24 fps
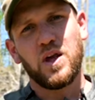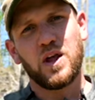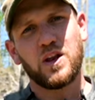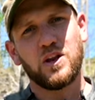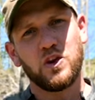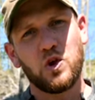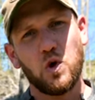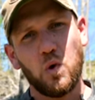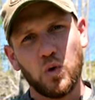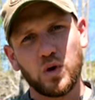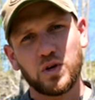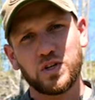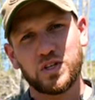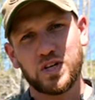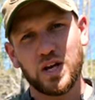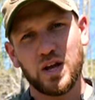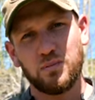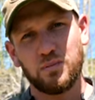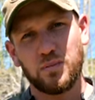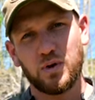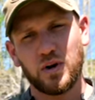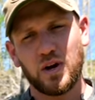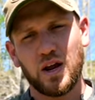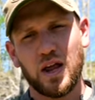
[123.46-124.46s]
in your
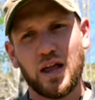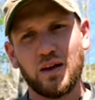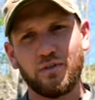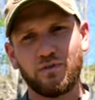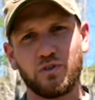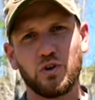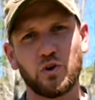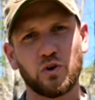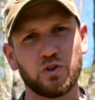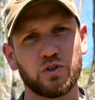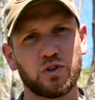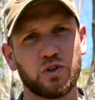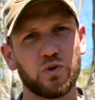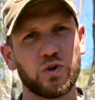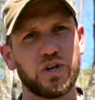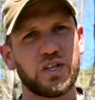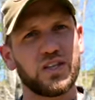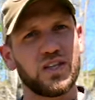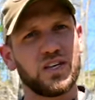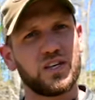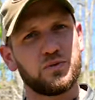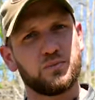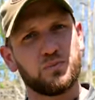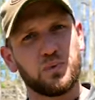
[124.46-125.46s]
timber if you're
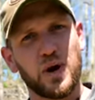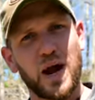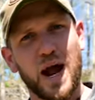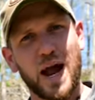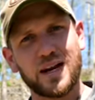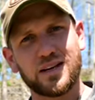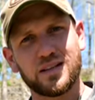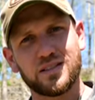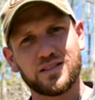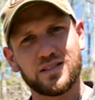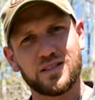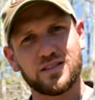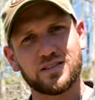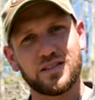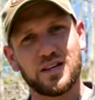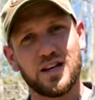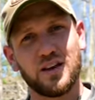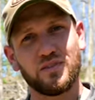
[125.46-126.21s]
doing these practices.